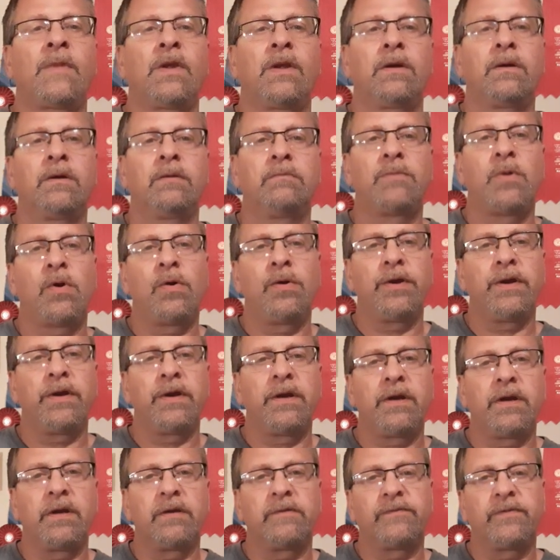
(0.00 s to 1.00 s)
Good
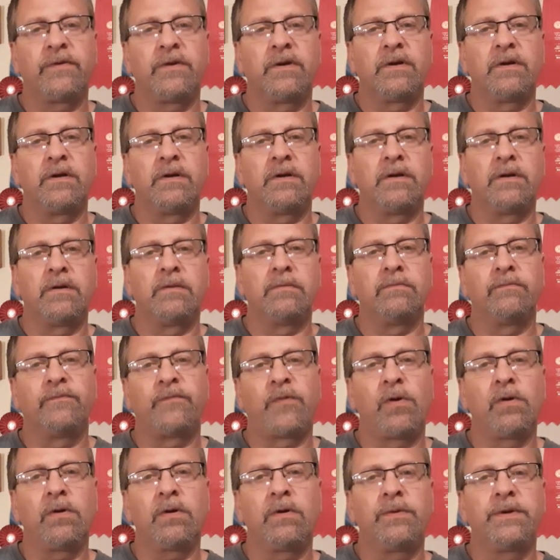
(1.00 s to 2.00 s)
morning from
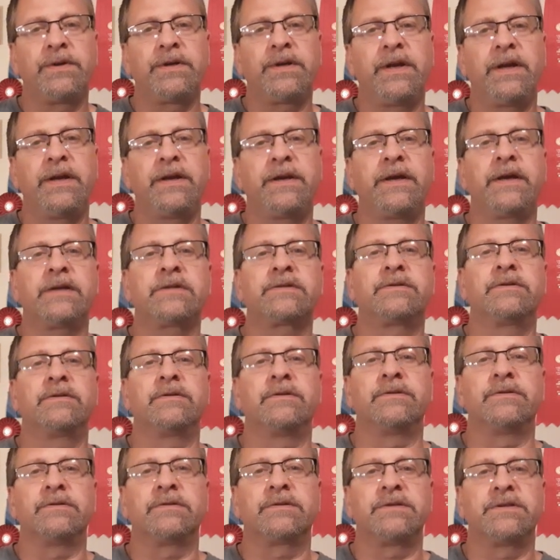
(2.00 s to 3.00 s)
401k
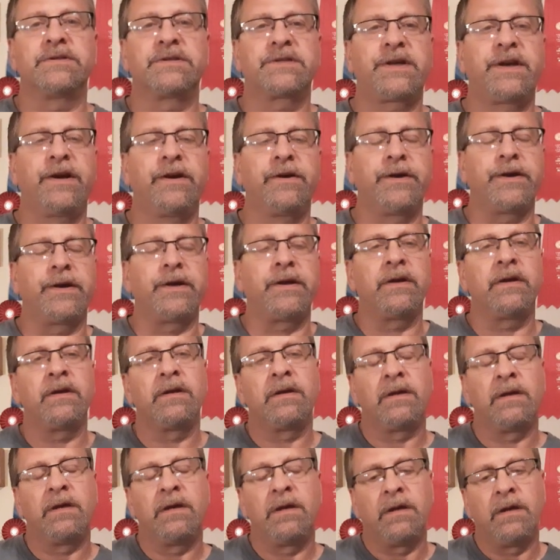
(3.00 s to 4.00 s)
Dexter's. It's Carrie.
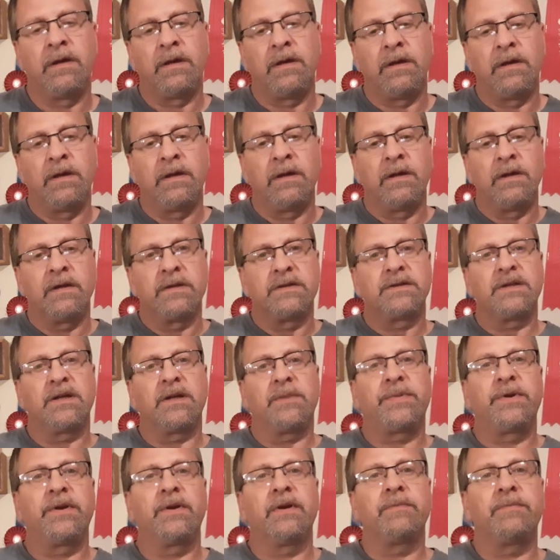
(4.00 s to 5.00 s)
Sit
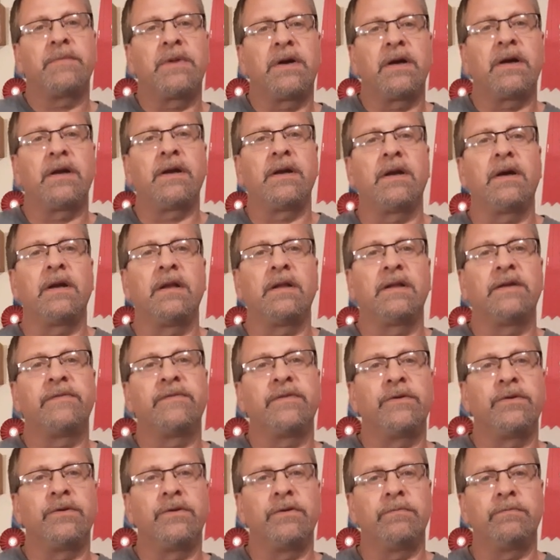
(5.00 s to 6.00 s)
up here in my uh,
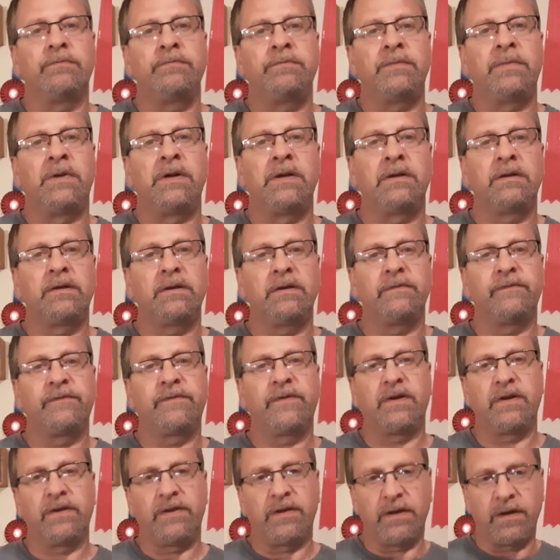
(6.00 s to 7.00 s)
living room in
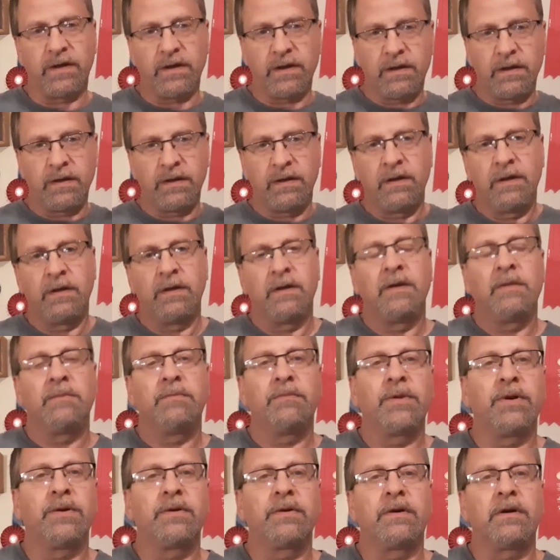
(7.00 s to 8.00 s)
front of the
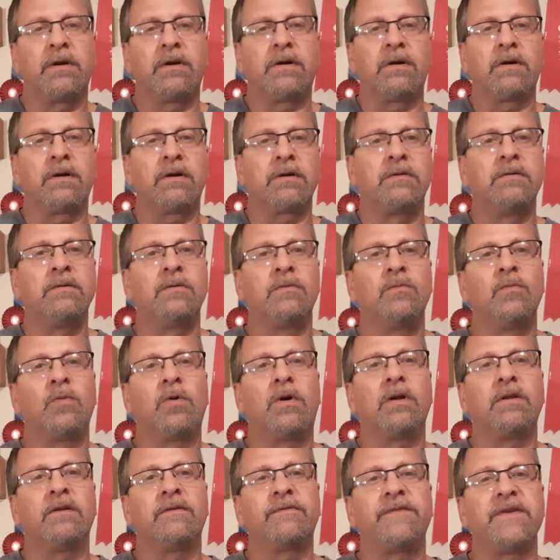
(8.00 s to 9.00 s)
Bird Dog
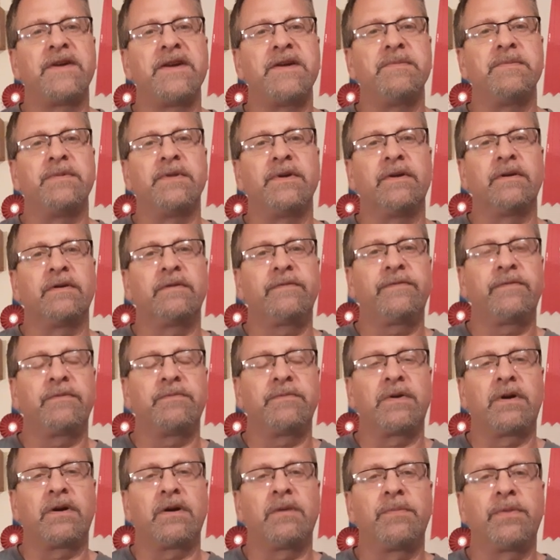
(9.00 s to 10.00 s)
Wall of Fame there
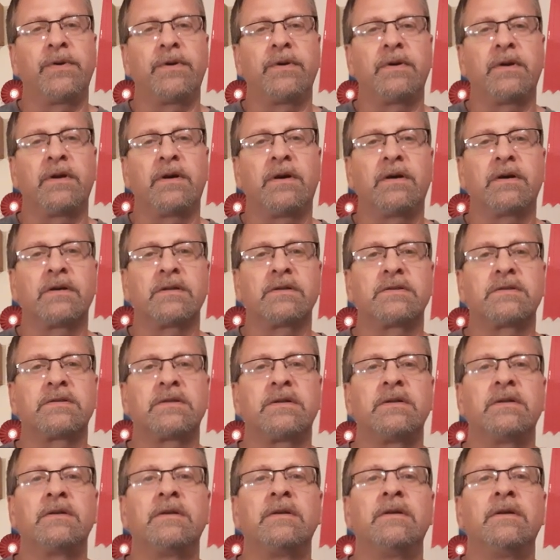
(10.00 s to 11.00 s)
from our Bird Dogs
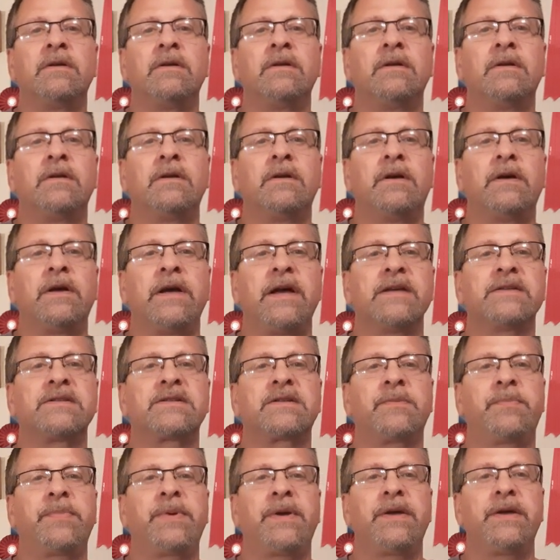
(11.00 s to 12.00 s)
uh,
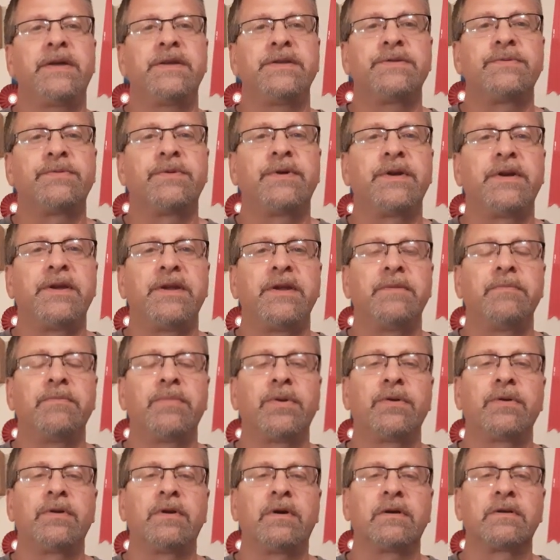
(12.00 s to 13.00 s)
escapades running in
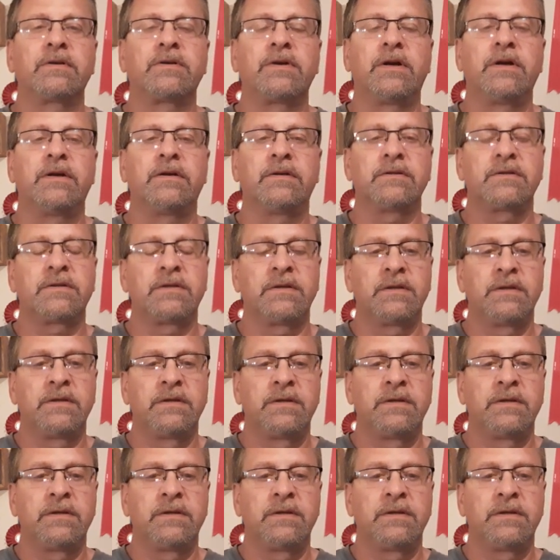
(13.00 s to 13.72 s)
Bird Dog trials.